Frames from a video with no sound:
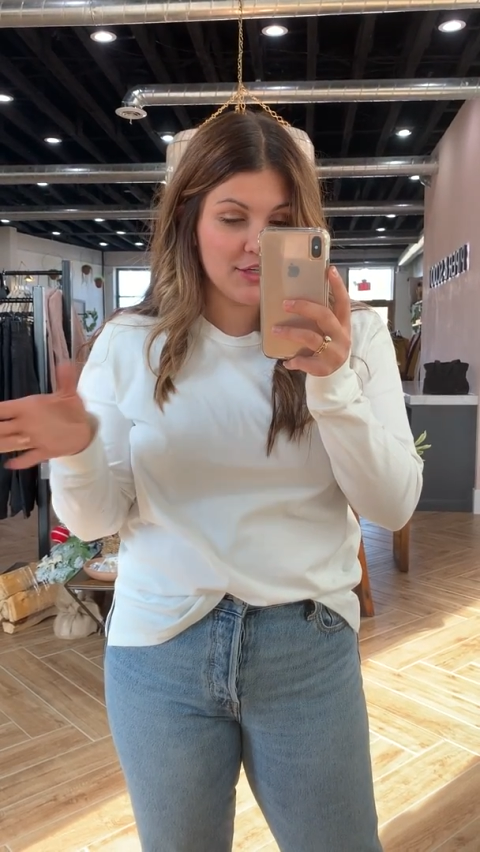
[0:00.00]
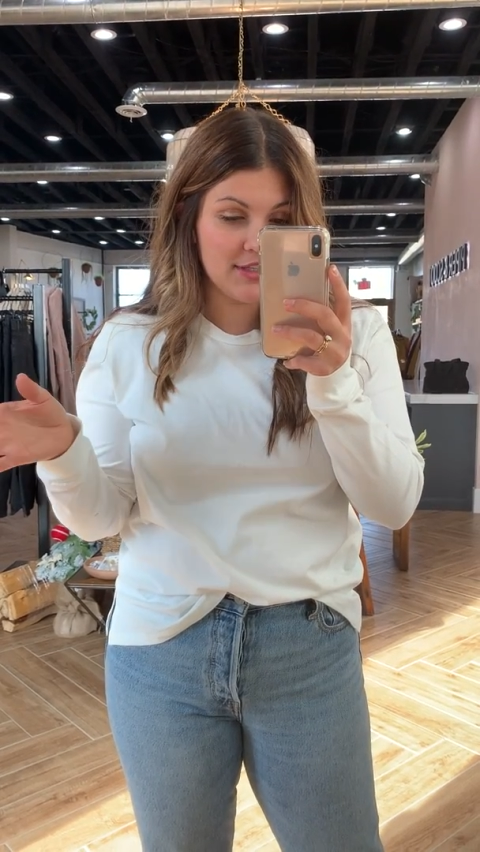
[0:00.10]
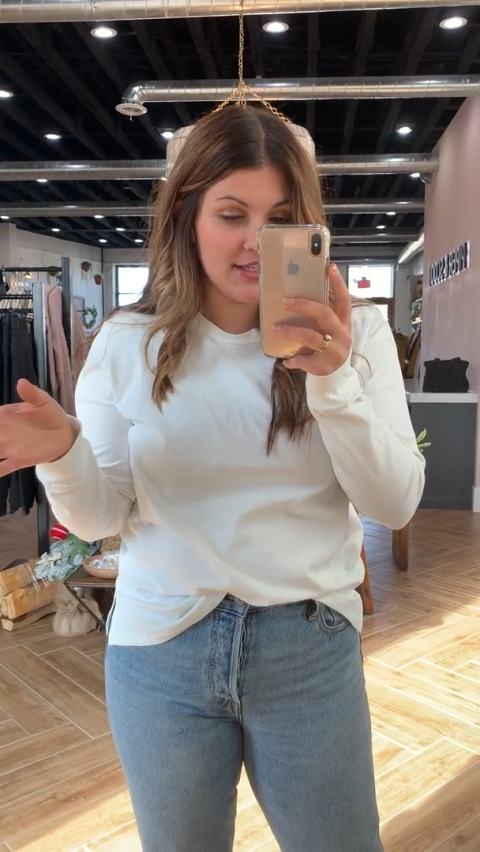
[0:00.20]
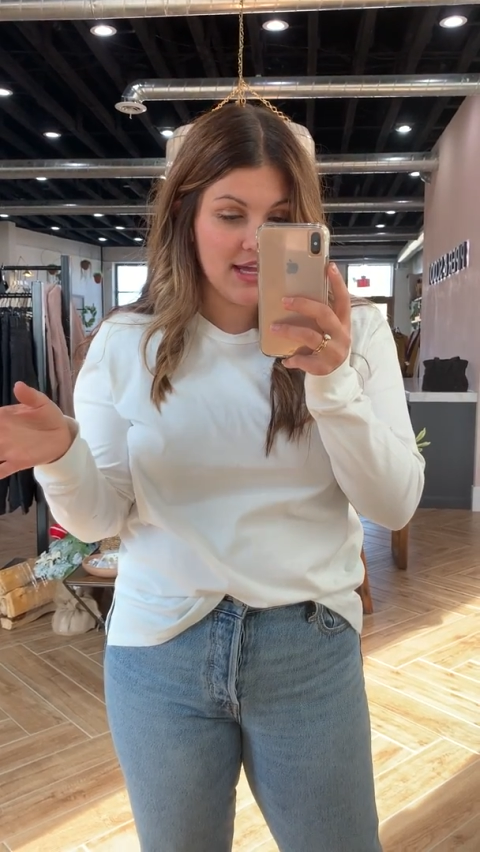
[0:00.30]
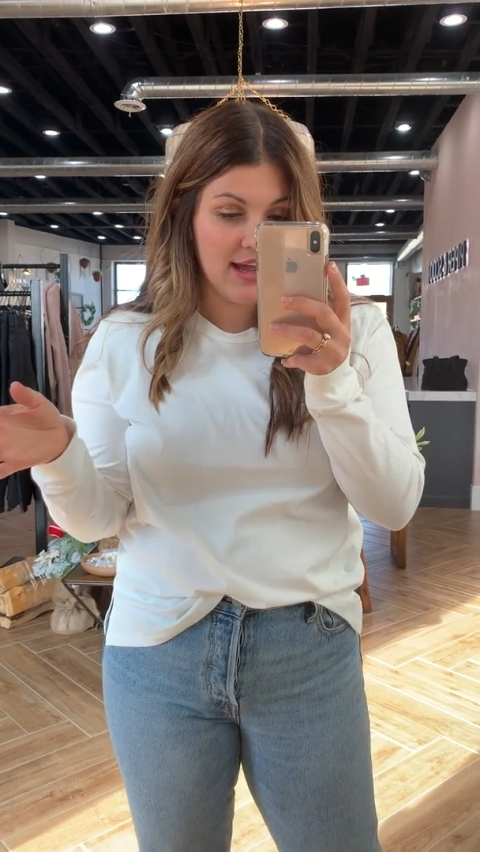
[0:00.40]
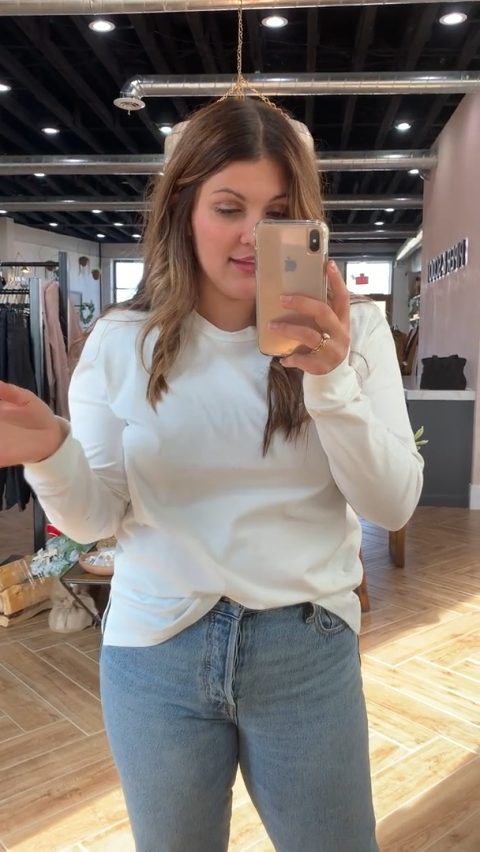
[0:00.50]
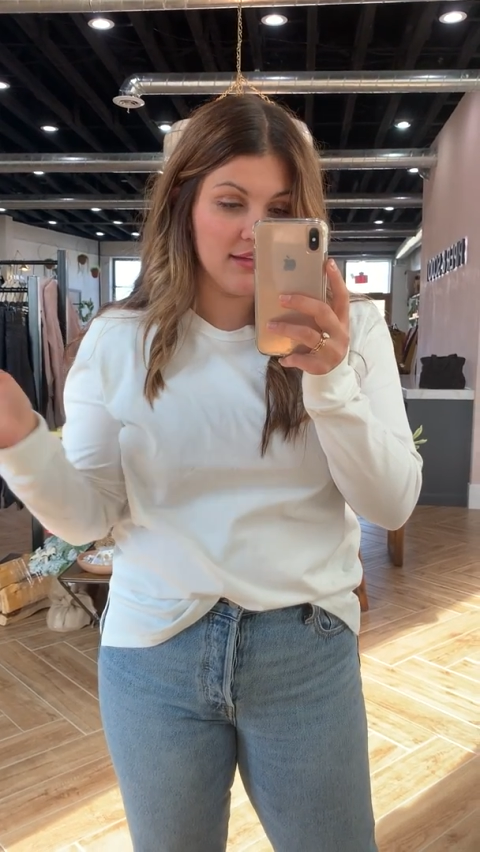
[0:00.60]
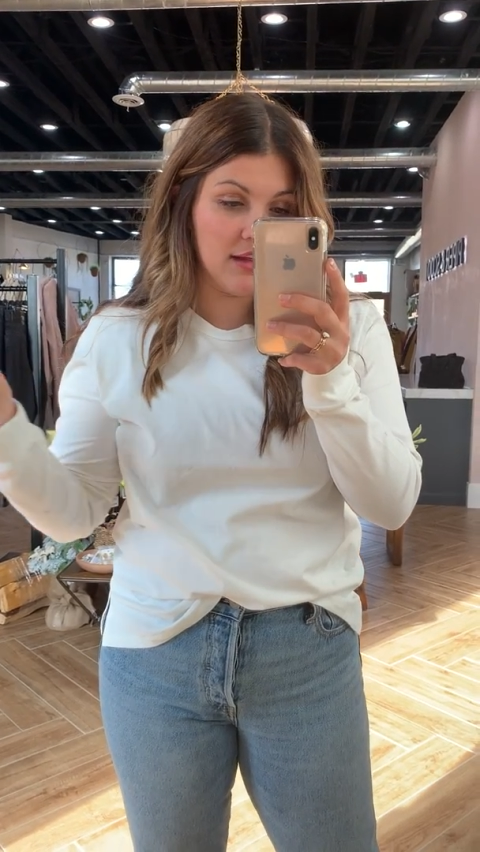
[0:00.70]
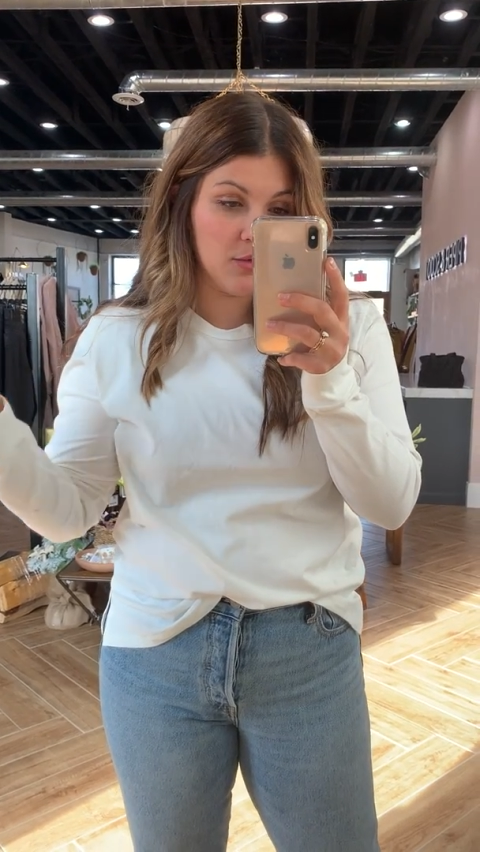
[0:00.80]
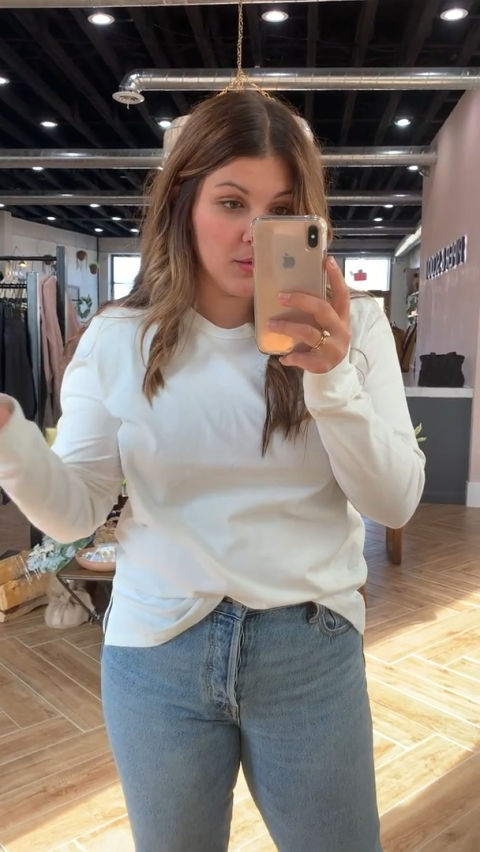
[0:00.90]
during the day and
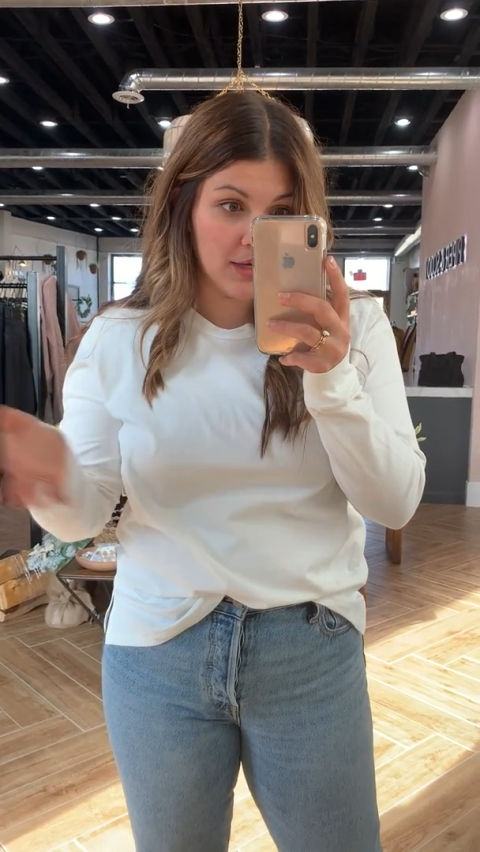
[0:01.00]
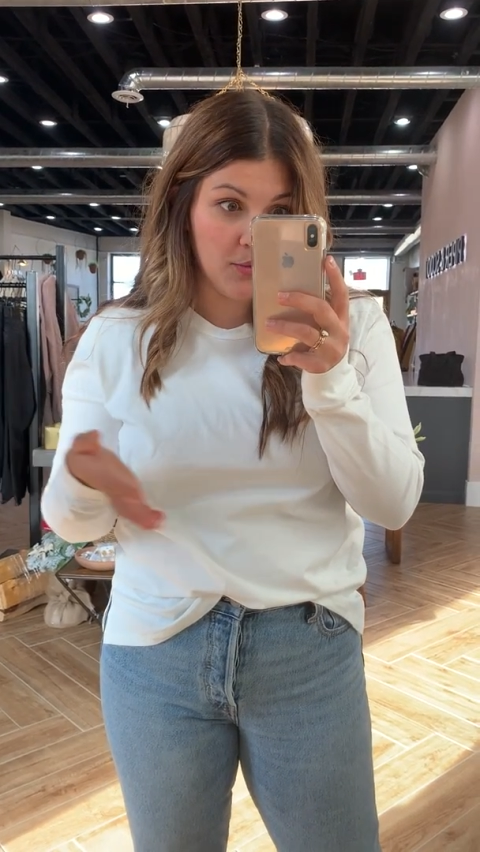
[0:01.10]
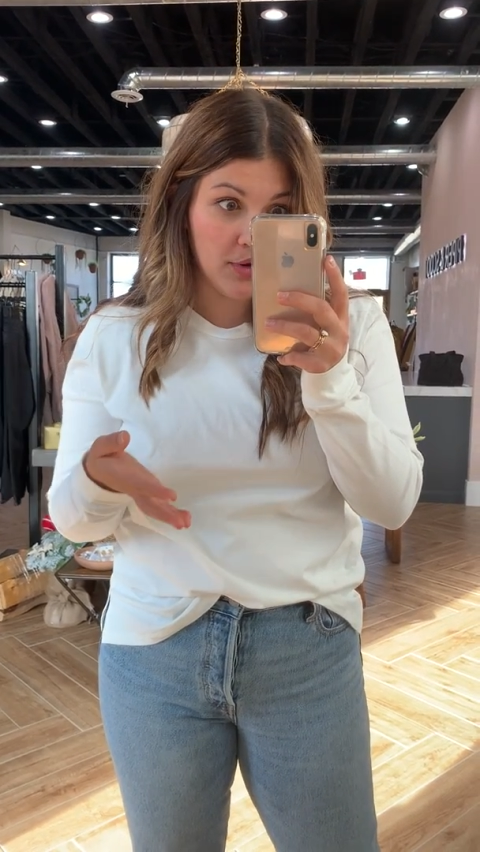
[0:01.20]
then like one I